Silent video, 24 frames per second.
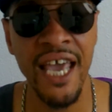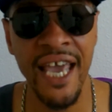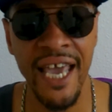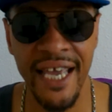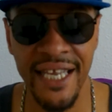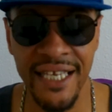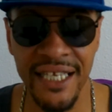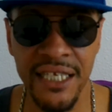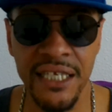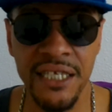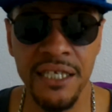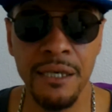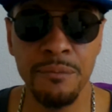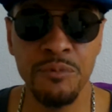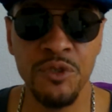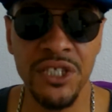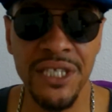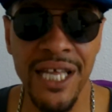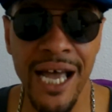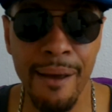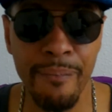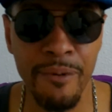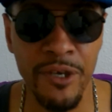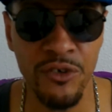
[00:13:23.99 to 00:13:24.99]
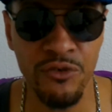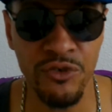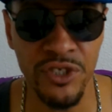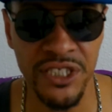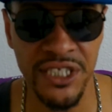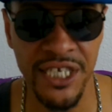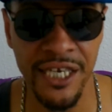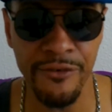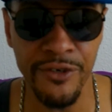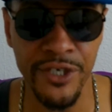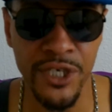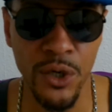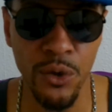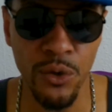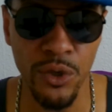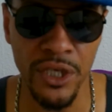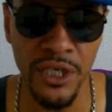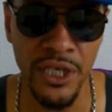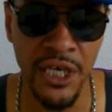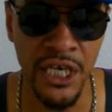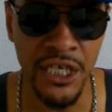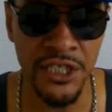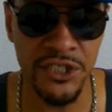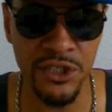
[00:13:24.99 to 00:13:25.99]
and ended up stopping Chris Arreola.